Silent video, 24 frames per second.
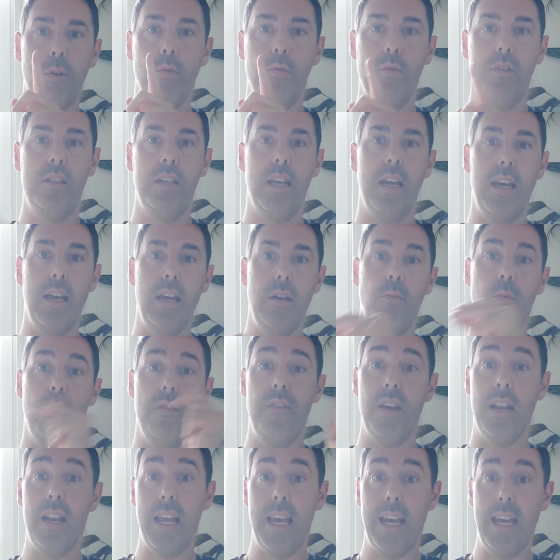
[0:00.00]
you'll see
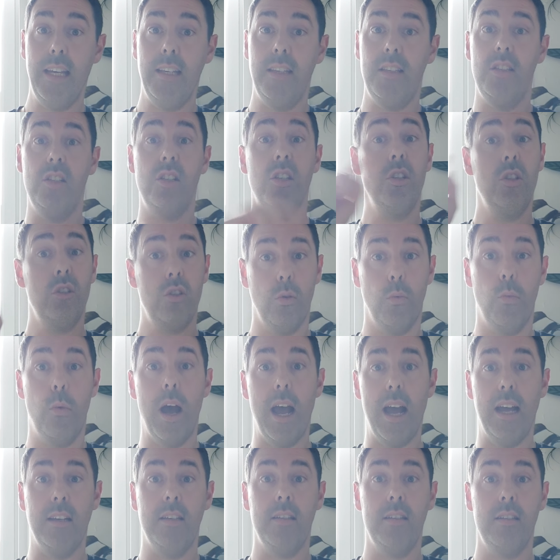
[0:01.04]
within east to
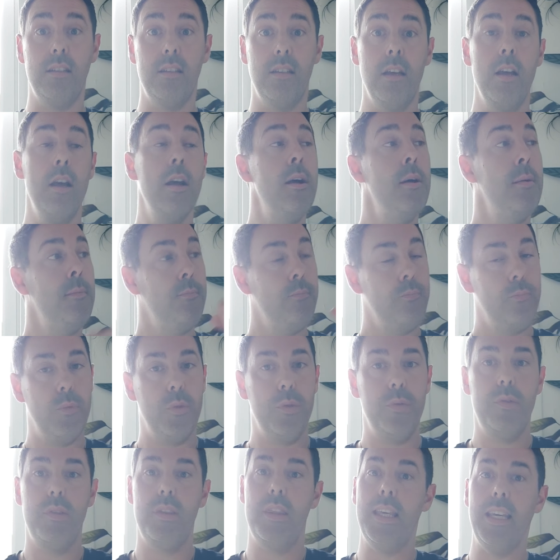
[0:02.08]
west.
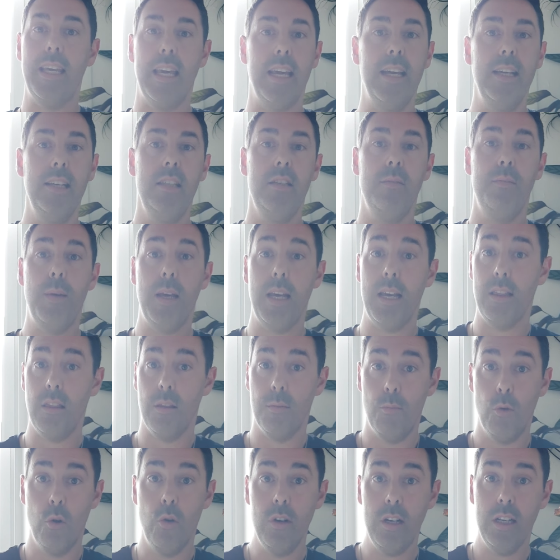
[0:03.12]
The east being
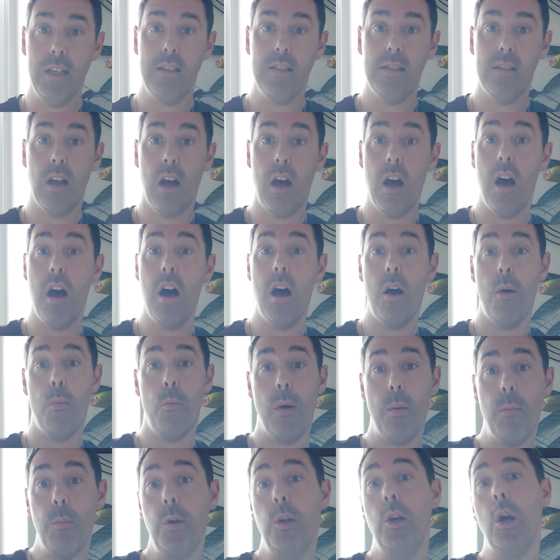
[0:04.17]
the morning star, and
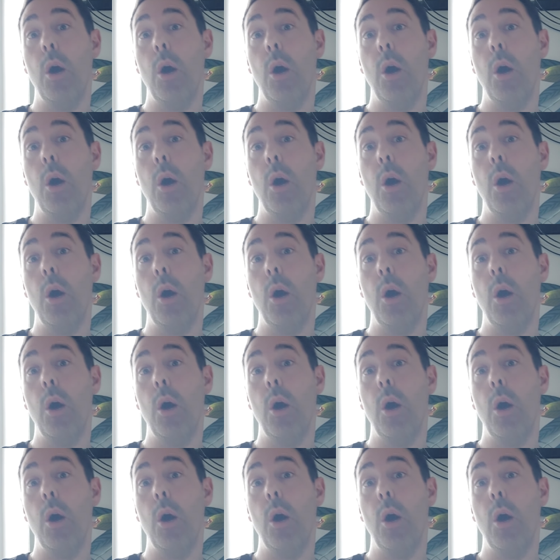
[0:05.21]
when we